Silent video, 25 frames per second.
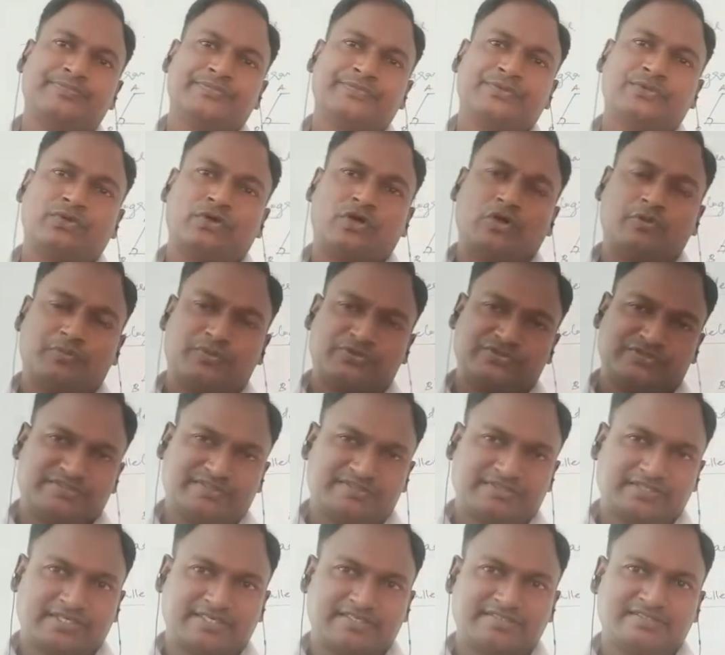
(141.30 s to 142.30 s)
opposite
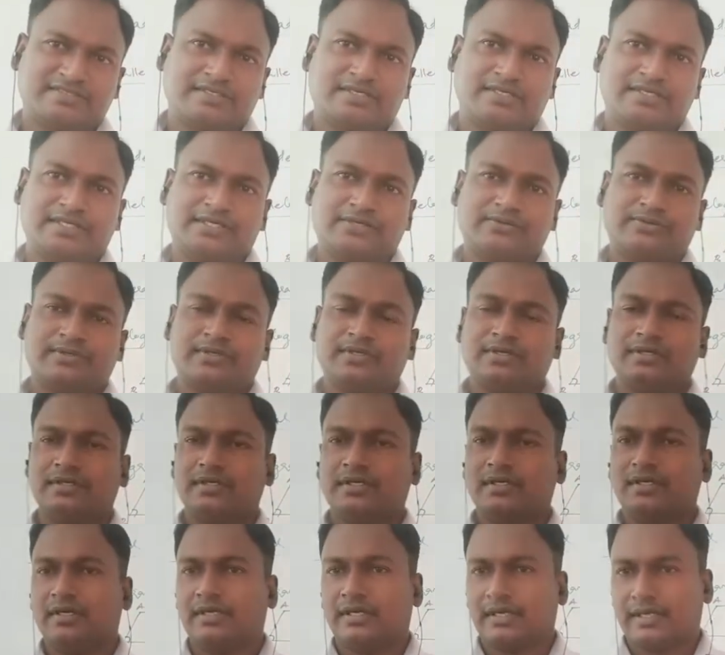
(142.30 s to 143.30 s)
sides are equal,
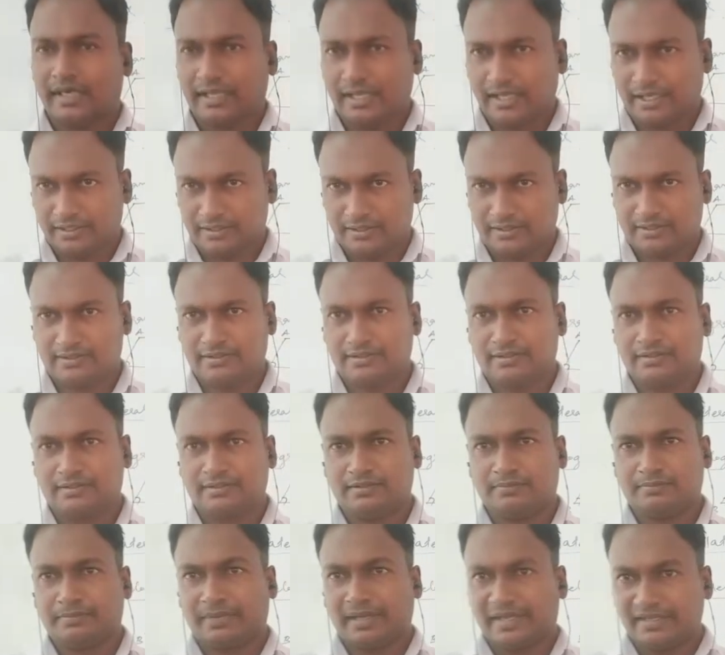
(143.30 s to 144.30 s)
diagonal
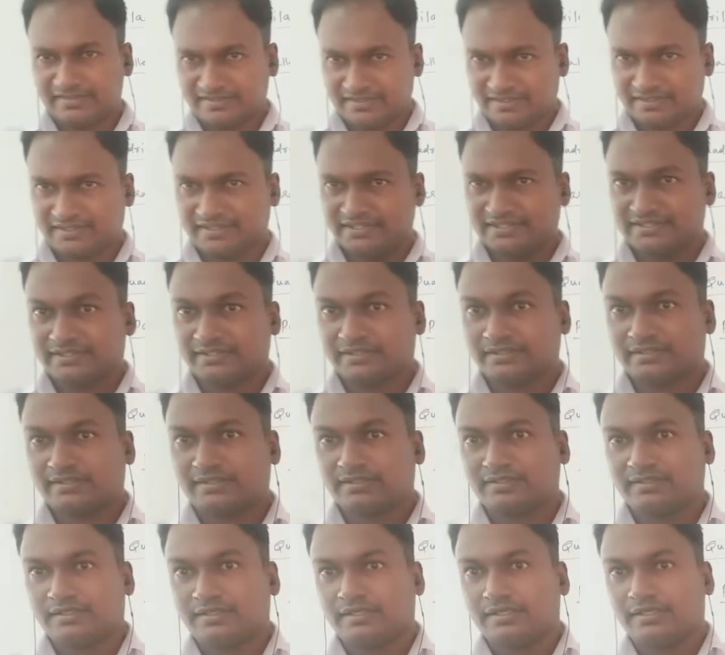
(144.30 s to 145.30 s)
bisect each other,
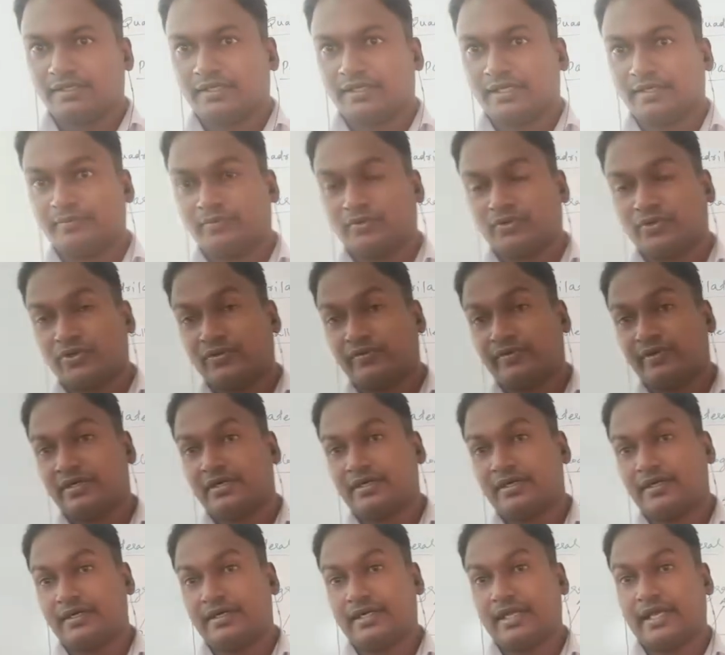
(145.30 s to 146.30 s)
and moreover
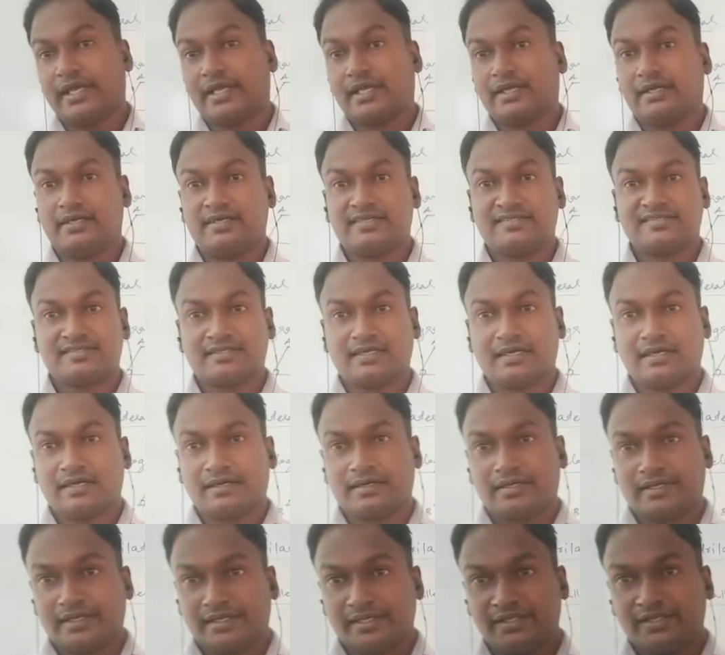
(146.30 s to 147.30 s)
diagonals are
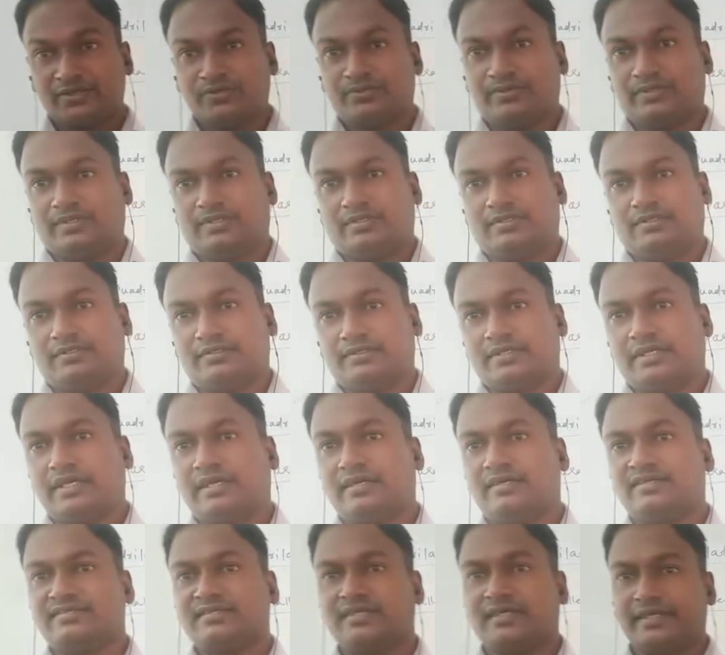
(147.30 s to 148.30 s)
equal.
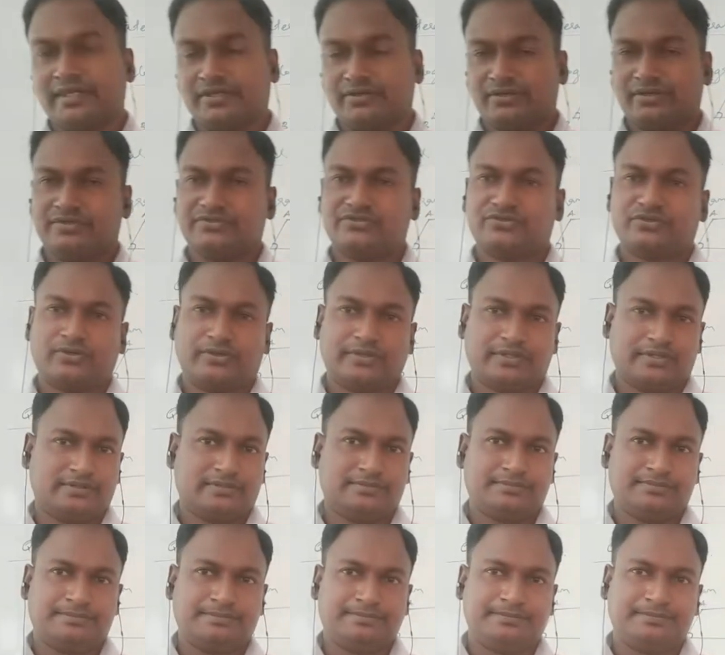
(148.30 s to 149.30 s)
Diagonals are equal in square,
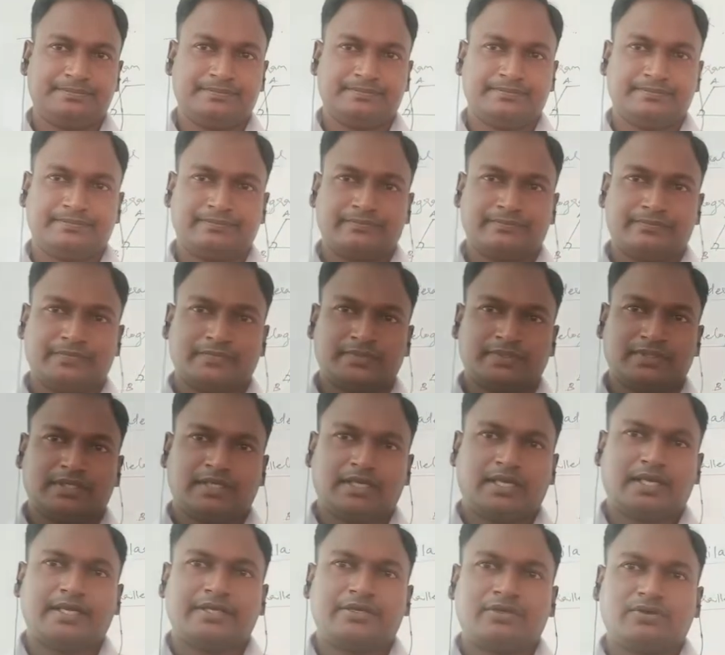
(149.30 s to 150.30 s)

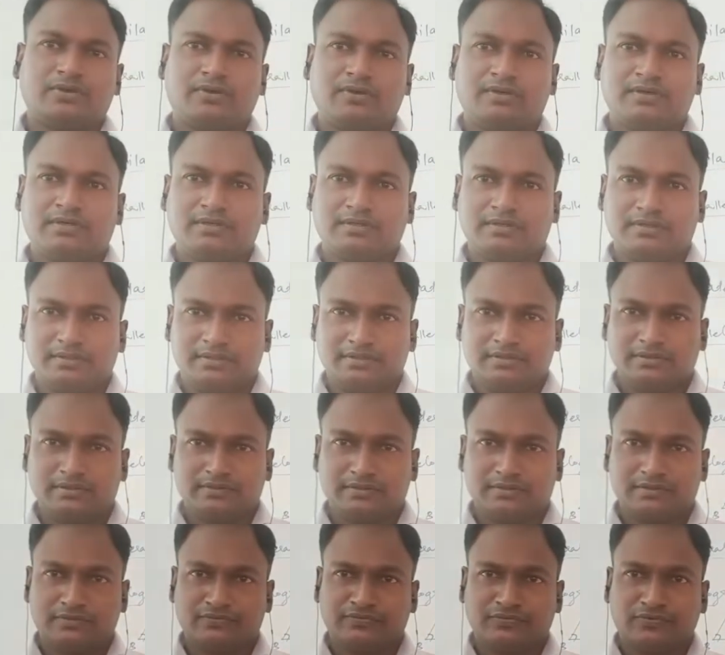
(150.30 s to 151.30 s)
and all
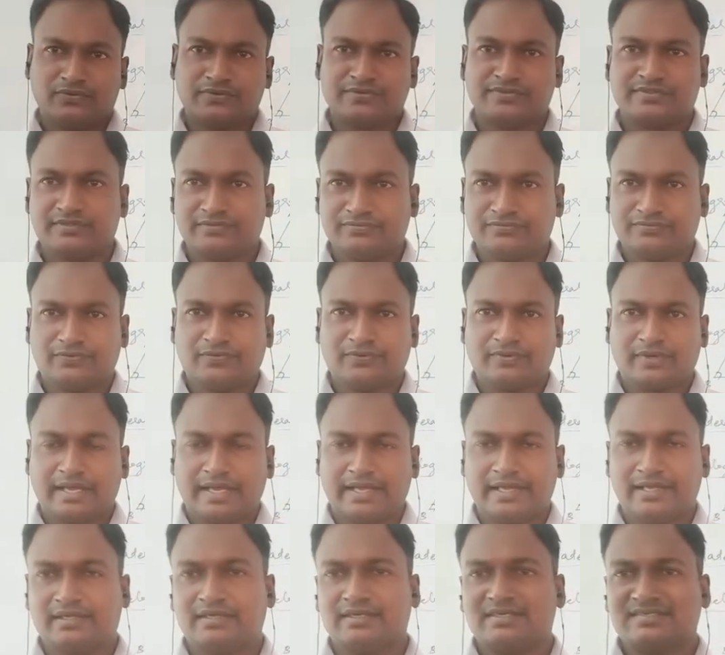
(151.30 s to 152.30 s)
four
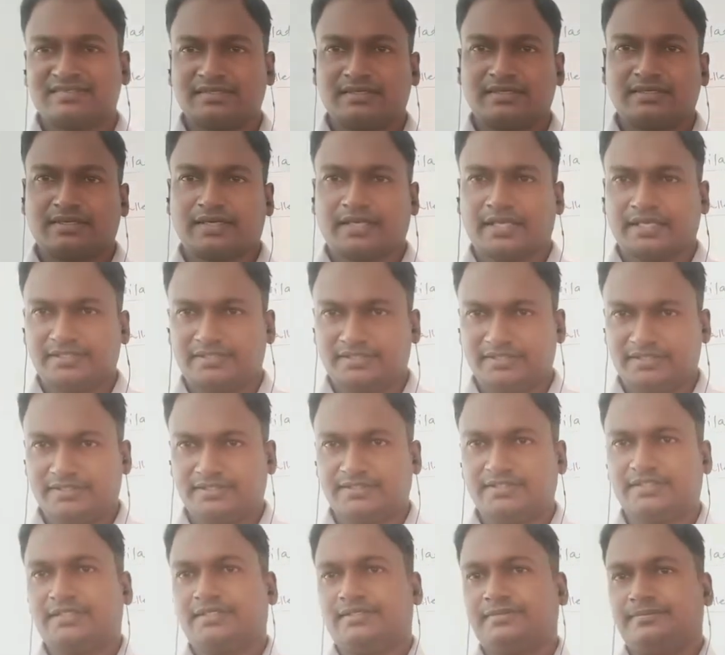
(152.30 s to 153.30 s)
angles are 90
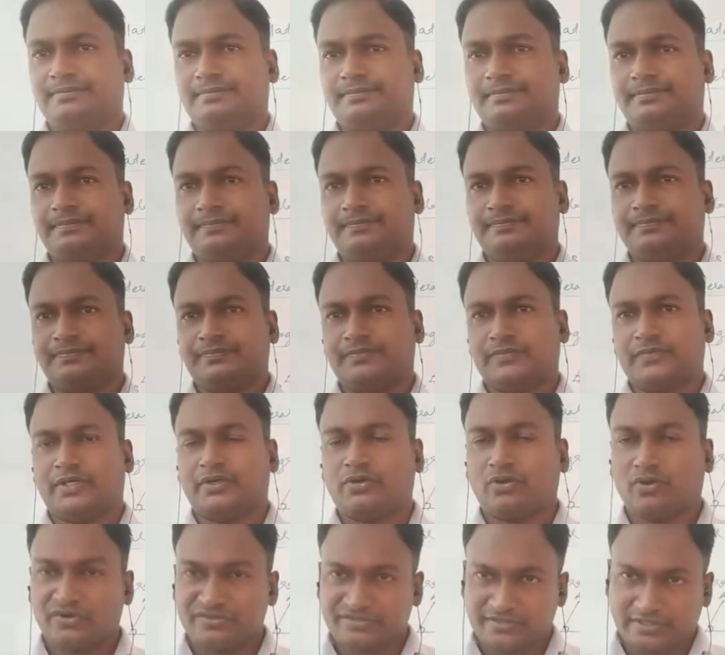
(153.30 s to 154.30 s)
degree, and
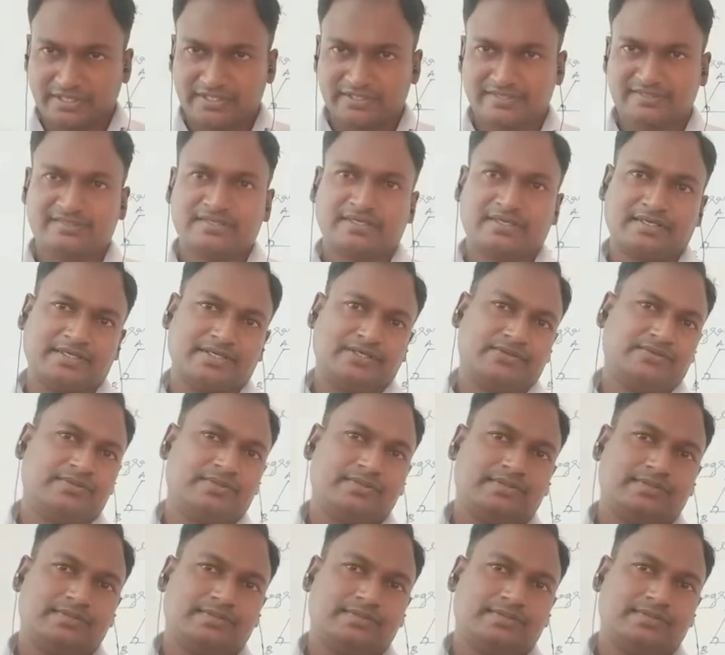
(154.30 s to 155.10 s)
all sides are equal.